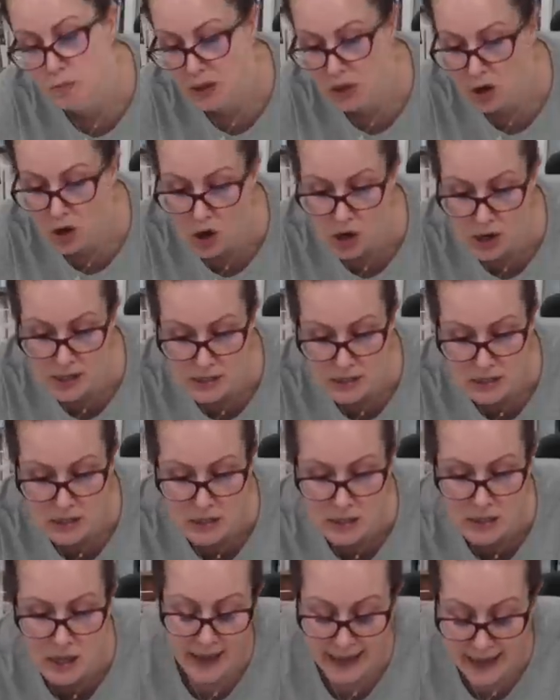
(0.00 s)

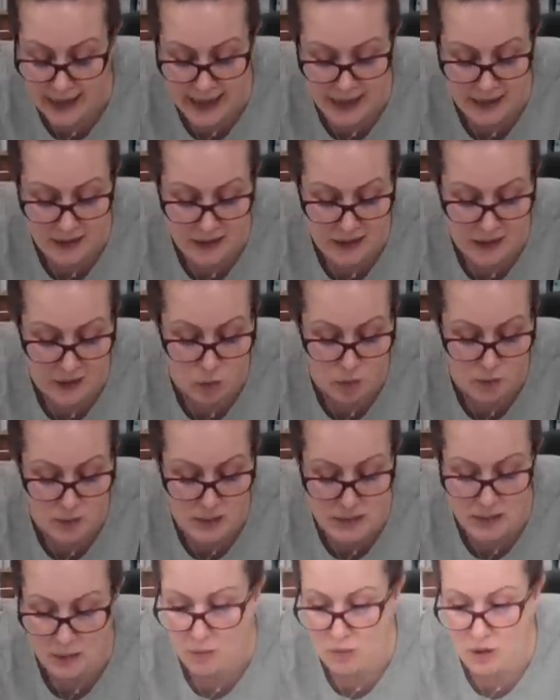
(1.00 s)
because again, it would
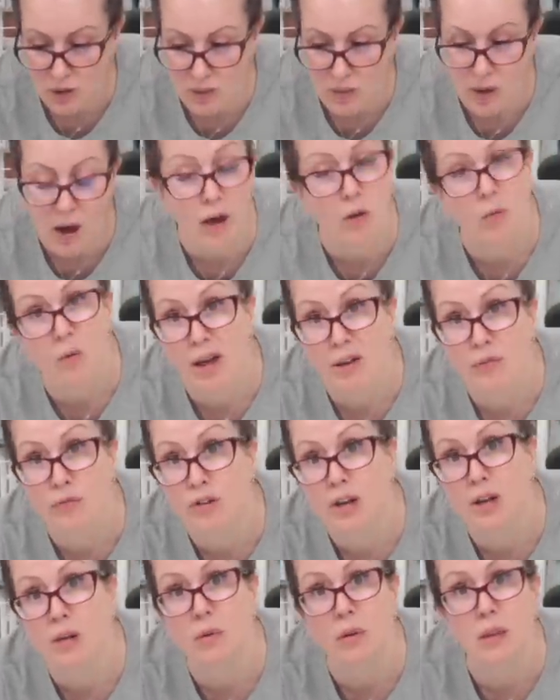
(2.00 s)
be something that I wear
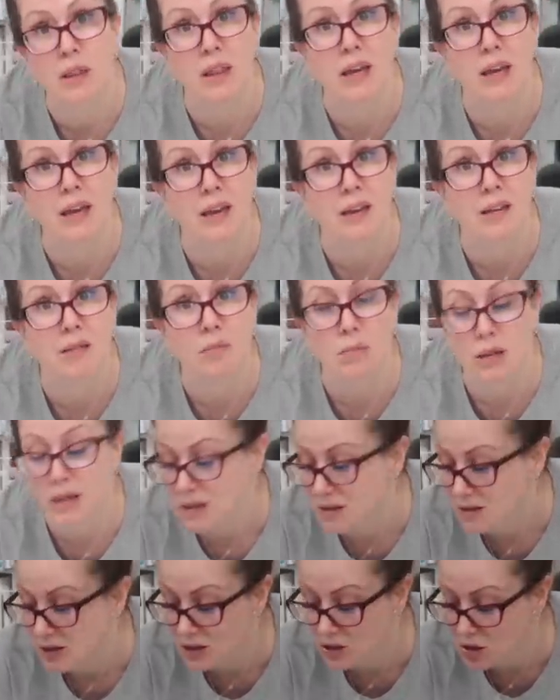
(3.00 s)
frequently,
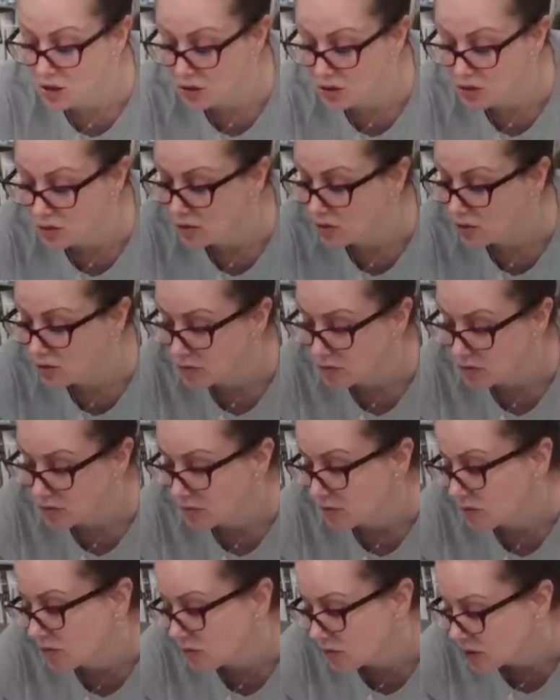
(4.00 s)
because I do
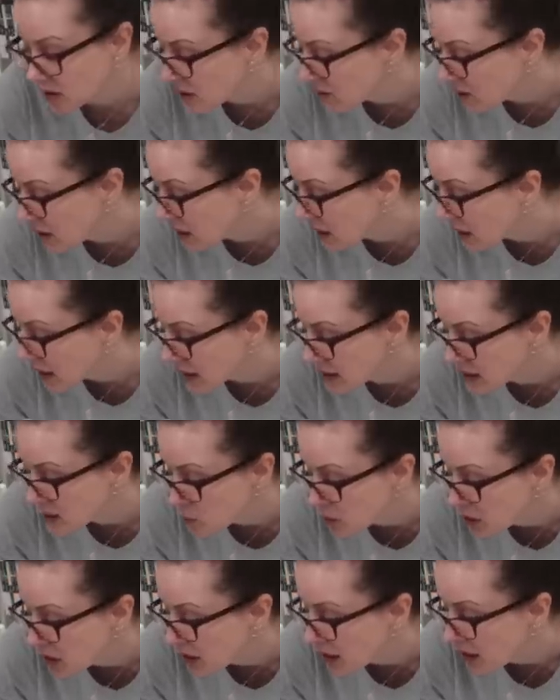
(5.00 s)
really, really like this
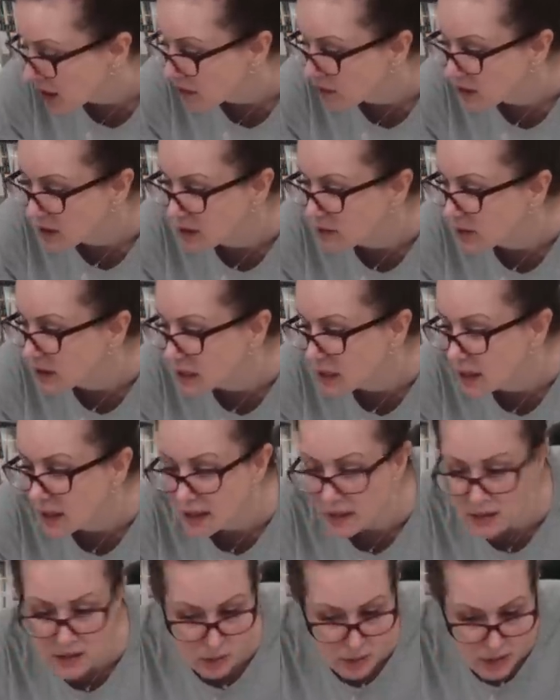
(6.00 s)
print and I really, really
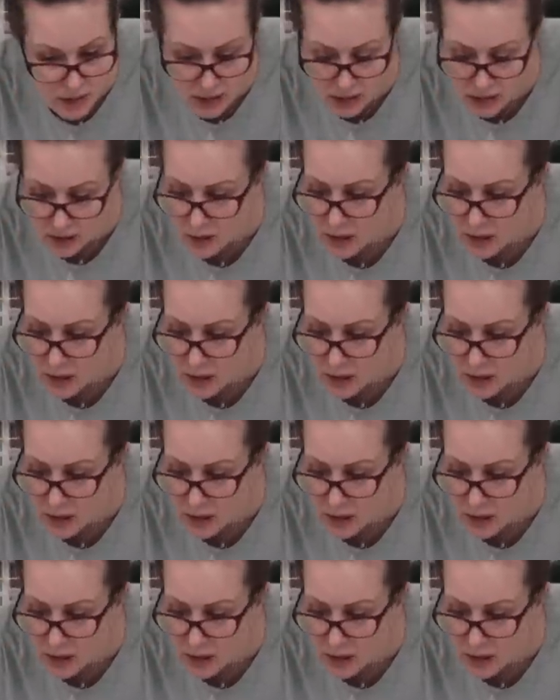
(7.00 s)
like the sweater.